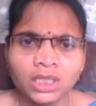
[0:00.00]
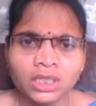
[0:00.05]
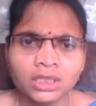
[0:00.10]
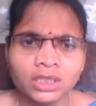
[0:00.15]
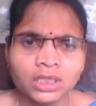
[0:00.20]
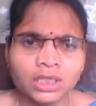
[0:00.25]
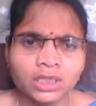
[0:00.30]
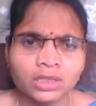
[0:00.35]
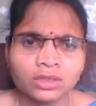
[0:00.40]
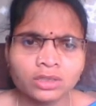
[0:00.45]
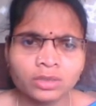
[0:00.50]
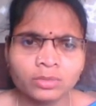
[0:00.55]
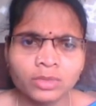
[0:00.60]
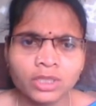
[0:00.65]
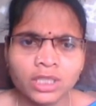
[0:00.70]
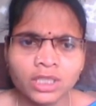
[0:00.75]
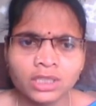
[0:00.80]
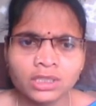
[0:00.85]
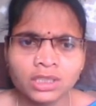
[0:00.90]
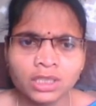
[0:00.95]
So suitable
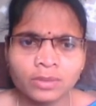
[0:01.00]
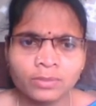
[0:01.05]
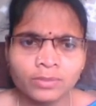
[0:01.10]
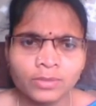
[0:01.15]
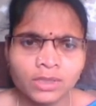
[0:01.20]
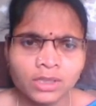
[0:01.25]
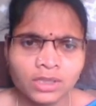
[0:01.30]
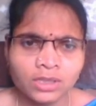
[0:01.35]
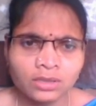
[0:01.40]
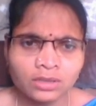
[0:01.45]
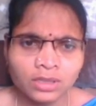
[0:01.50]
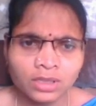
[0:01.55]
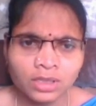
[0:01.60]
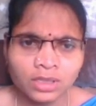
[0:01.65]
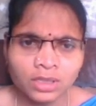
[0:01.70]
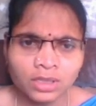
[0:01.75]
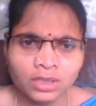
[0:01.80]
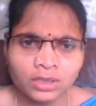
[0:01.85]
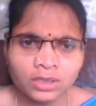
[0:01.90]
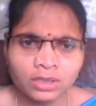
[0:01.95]
examples.
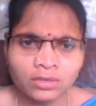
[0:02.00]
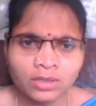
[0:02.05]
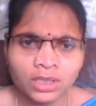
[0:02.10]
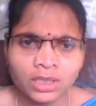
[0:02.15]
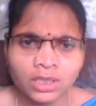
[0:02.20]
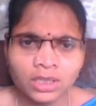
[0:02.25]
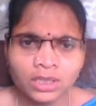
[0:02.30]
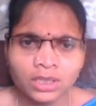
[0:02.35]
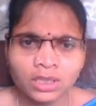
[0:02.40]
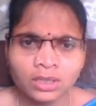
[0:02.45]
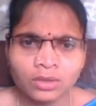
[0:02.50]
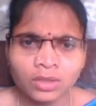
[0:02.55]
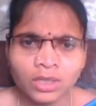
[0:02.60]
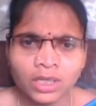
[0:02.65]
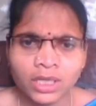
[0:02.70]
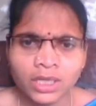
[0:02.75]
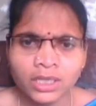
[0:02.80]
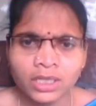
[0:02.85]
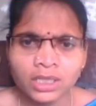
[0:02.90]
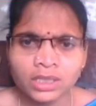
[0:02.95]
So what are the
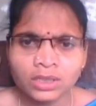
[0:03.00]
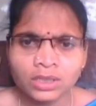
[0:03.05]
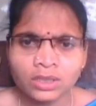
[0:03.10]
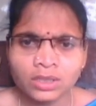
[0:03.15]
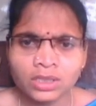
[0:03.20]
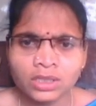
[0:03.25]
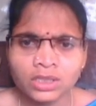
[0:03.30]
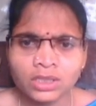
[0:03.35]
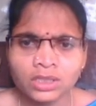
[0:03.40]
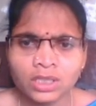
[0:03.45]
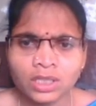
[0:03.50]
colloidal solutions?